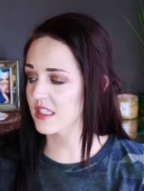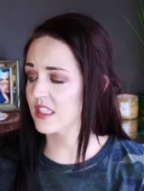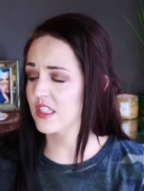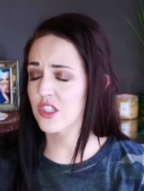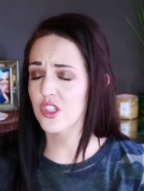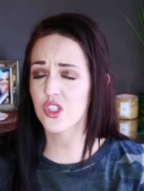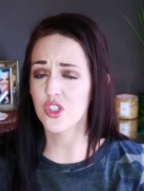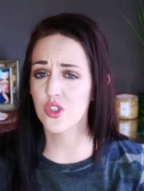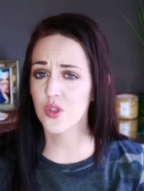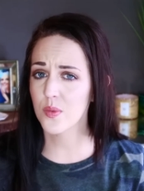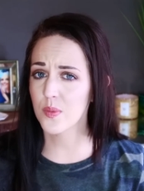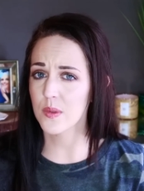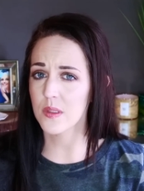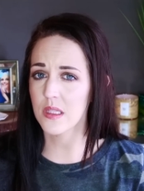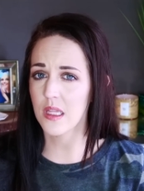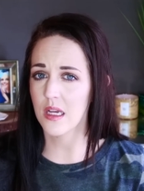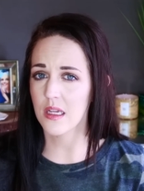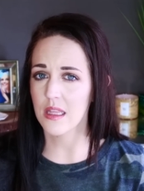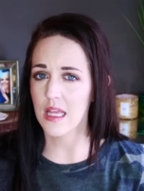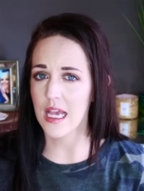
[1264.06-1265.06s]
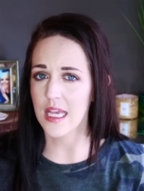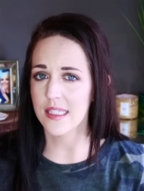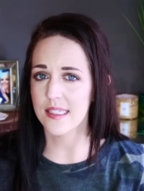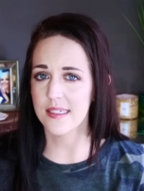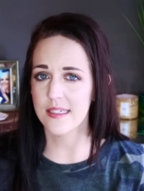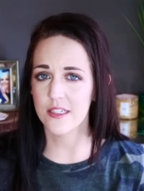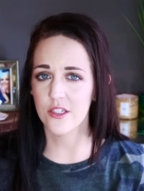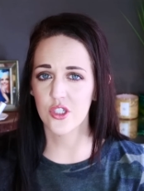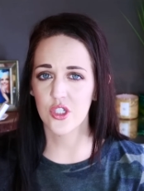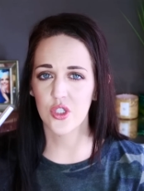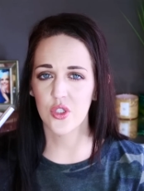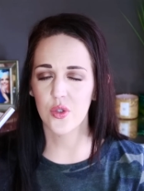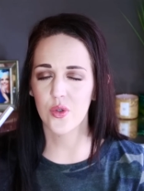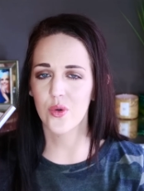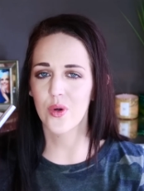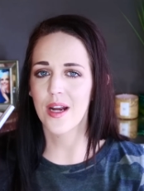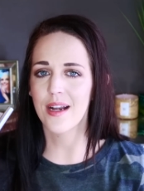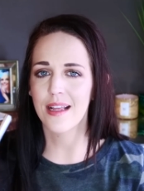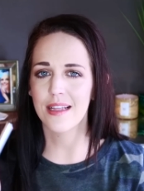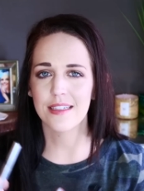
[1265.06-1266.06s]
This is super long lasting
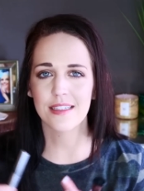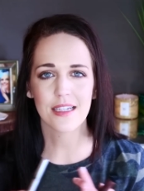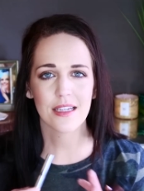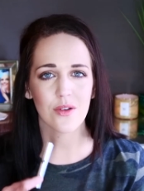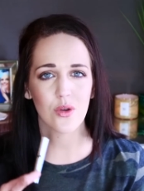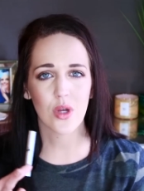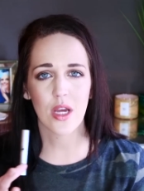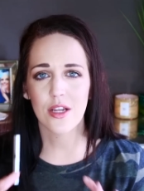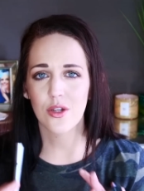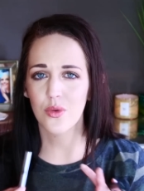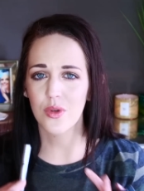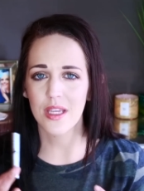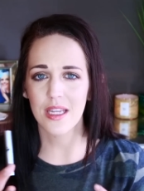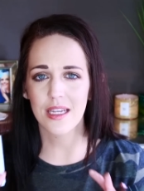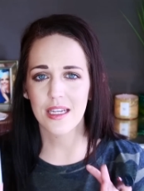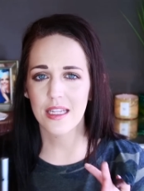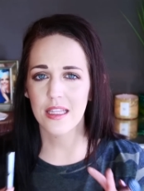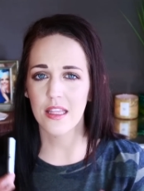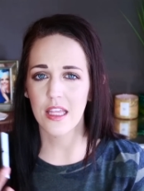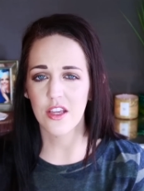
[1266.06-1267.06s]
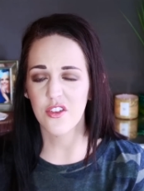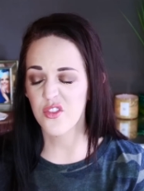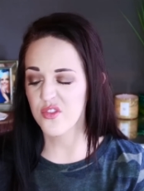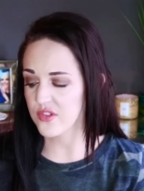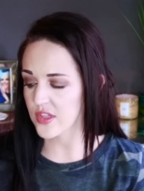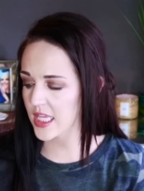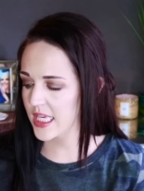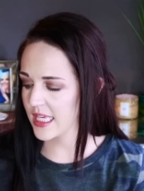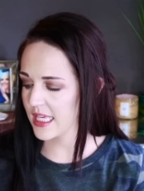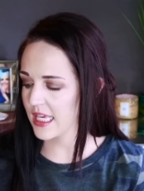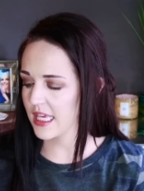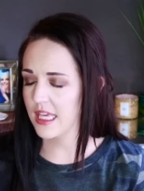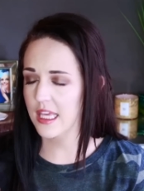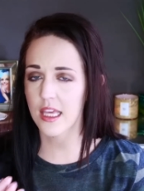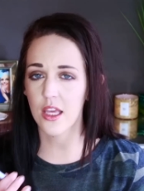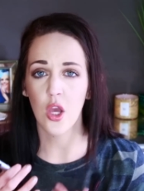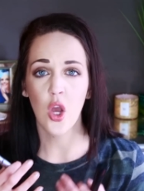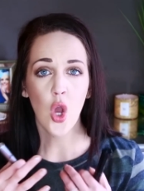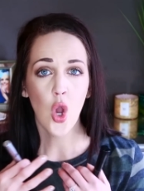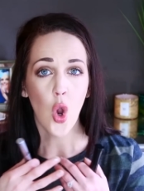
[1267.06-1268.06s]
too, and I don't, I don't get any like
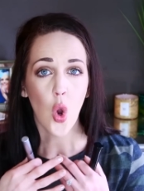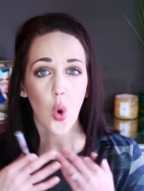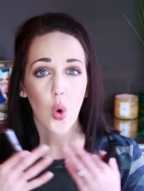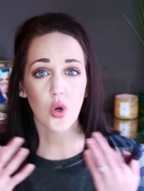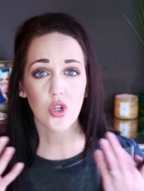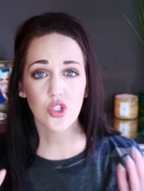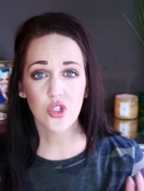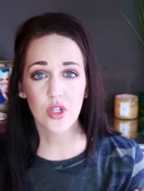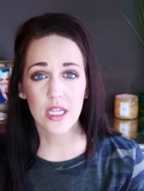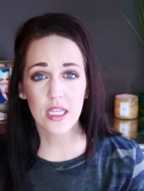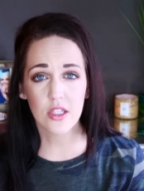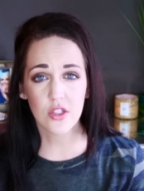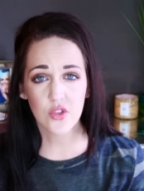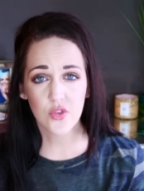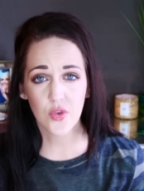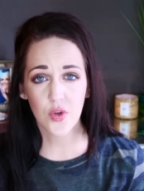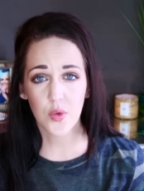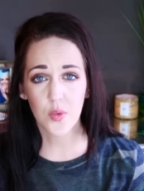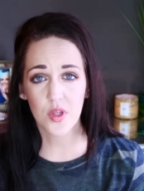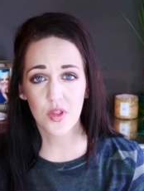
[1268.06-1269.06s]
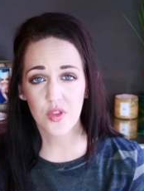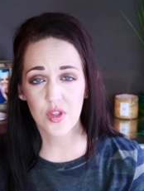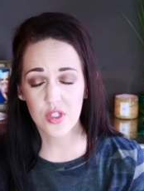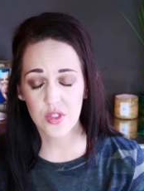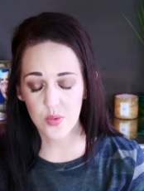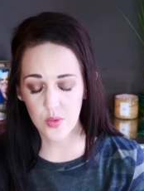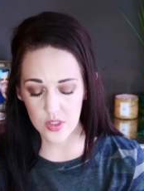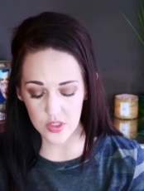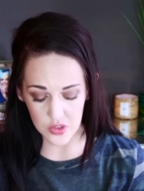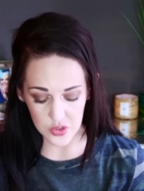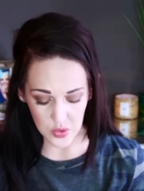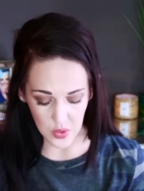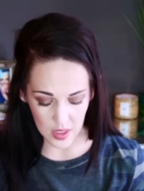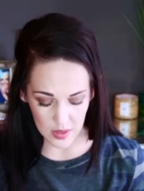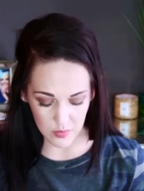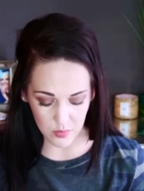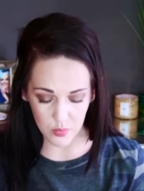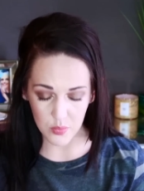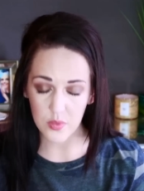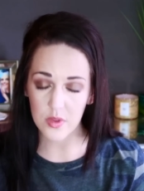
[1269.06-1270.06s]
flaking or transfer with this one, so I
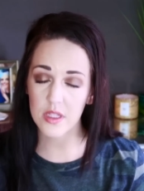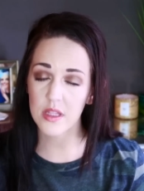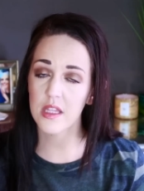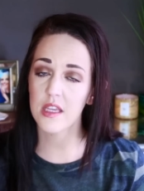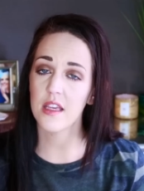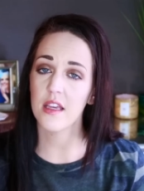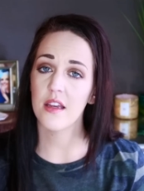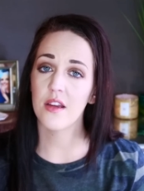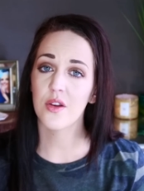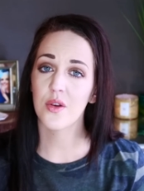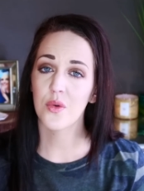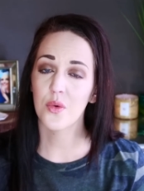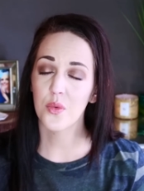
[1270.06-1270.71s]
really,